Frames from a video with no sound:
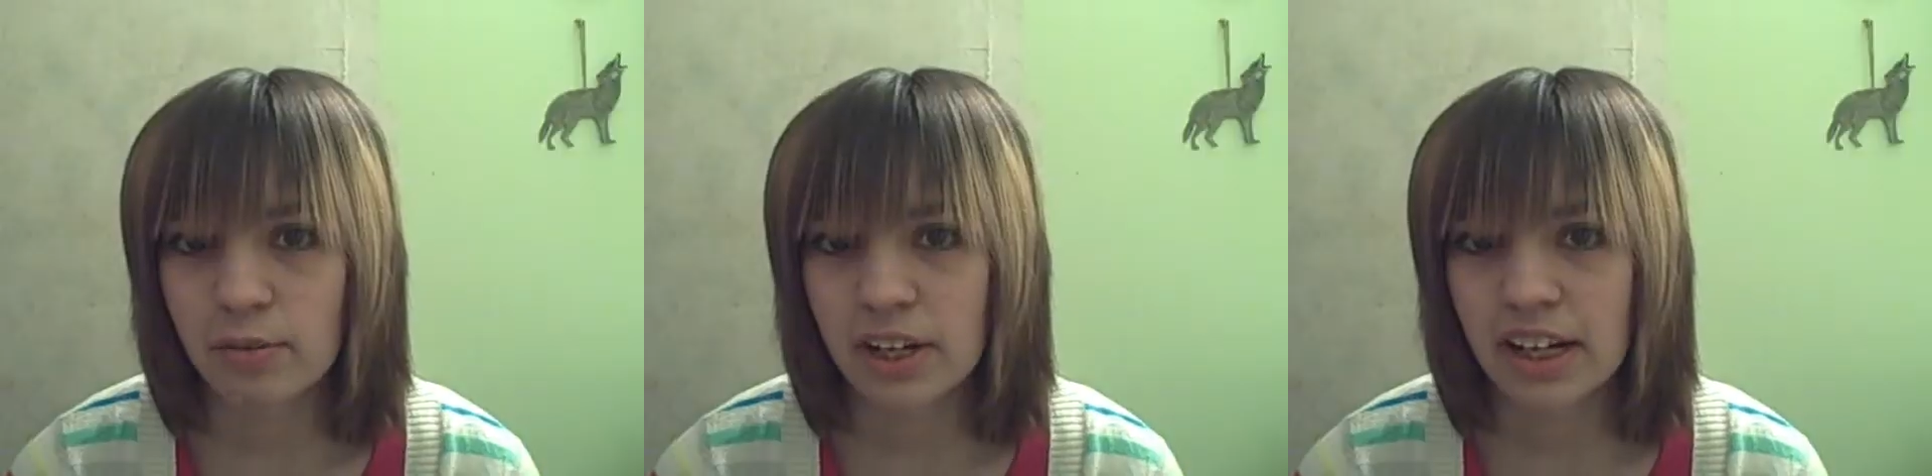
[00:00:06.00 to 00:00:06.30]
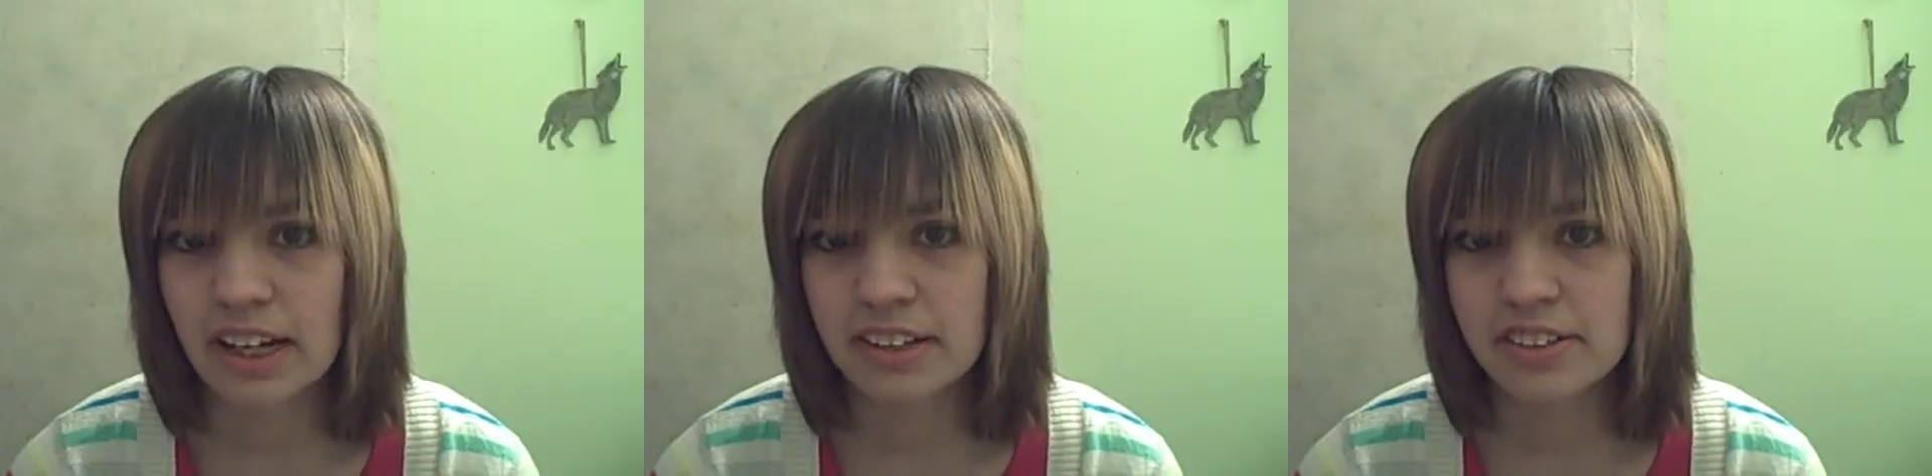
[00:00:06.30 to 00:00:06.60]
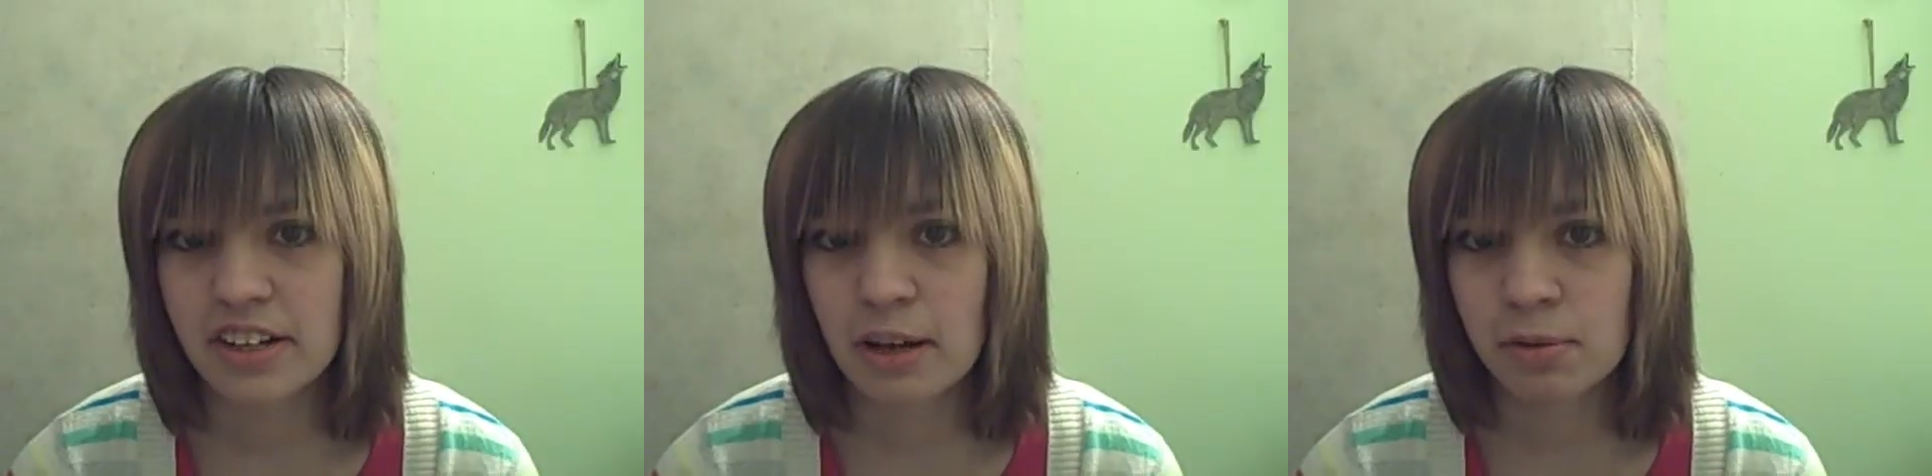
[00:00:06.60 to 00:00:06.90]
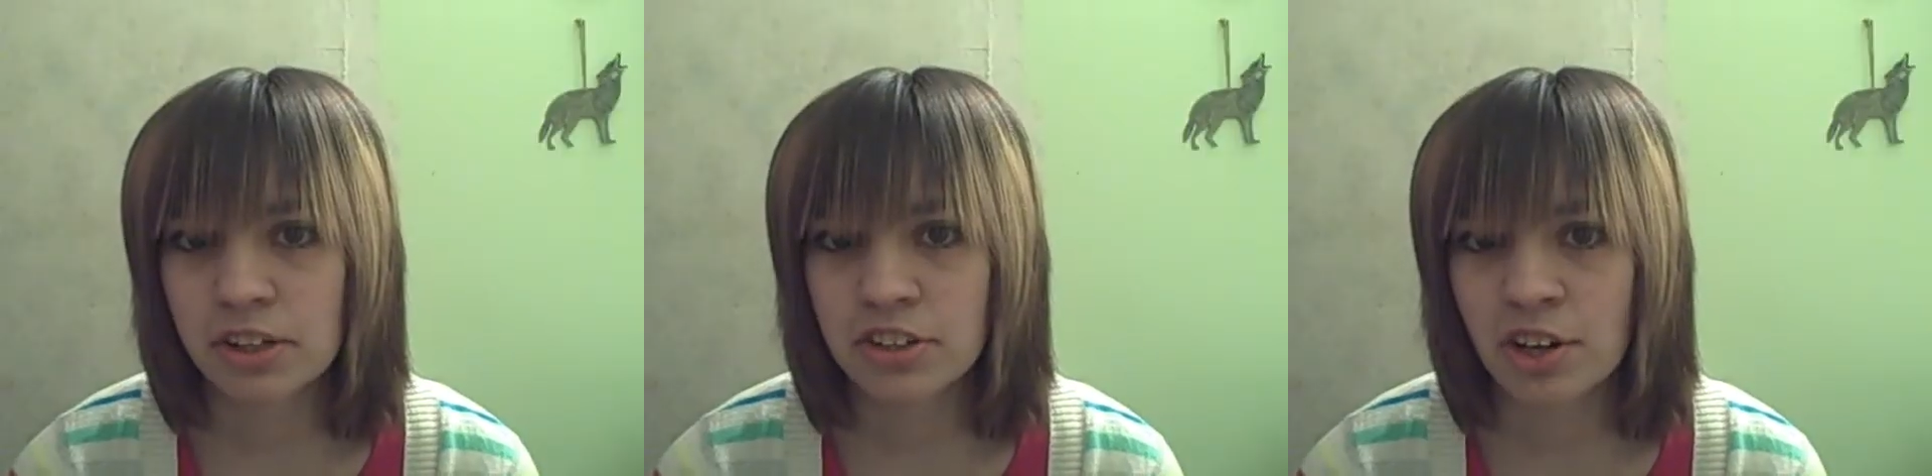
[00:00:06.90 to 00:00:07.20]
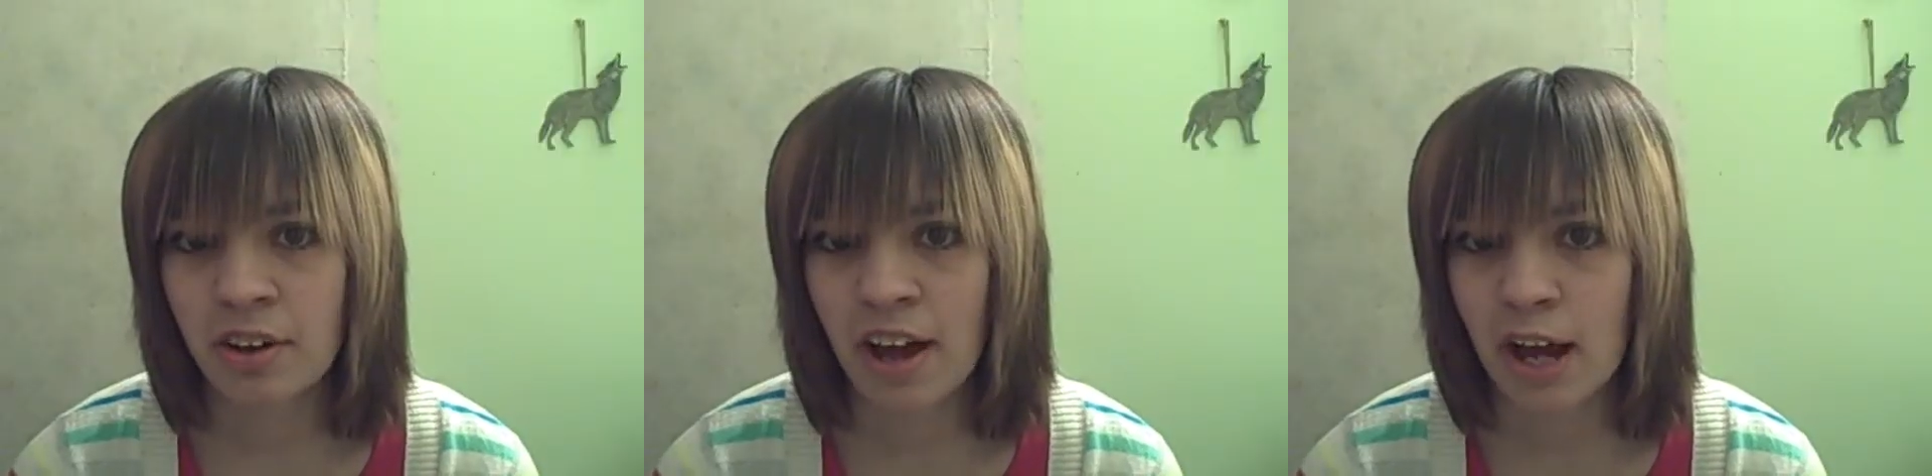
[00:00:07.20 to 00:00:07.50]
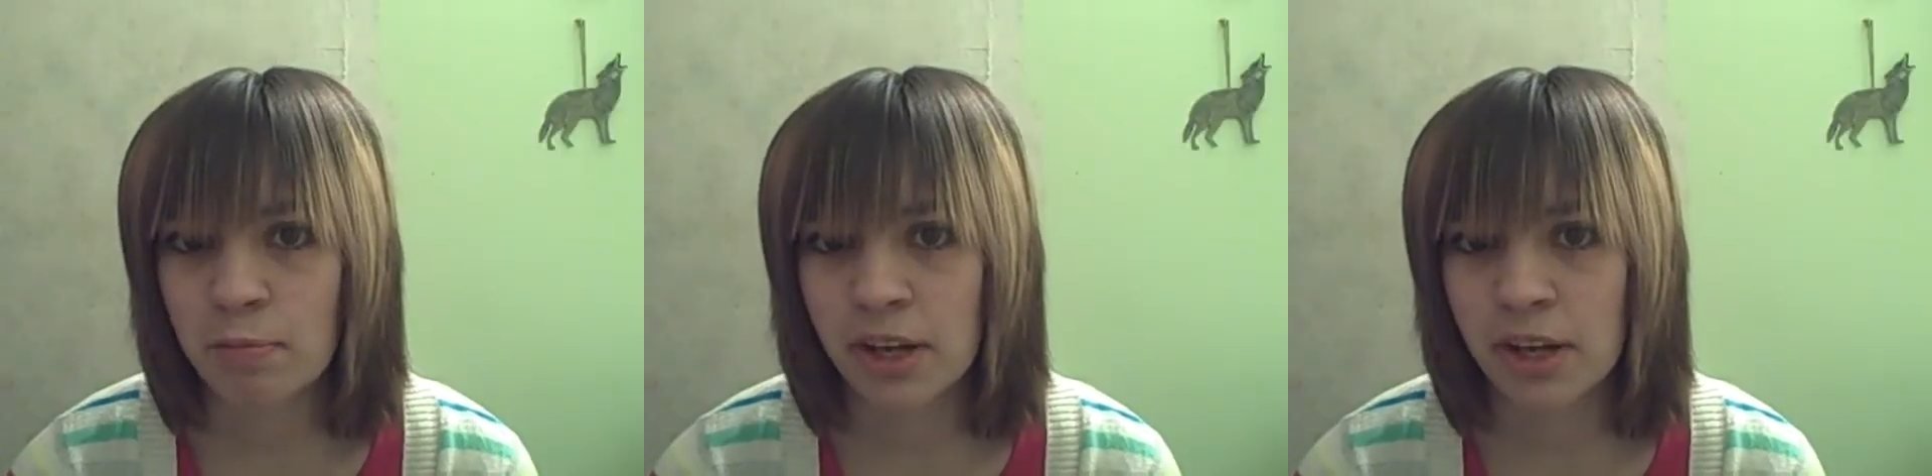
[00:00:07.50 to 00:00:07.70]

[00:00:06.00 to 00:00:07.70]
everyone, and today I'm going to show you how to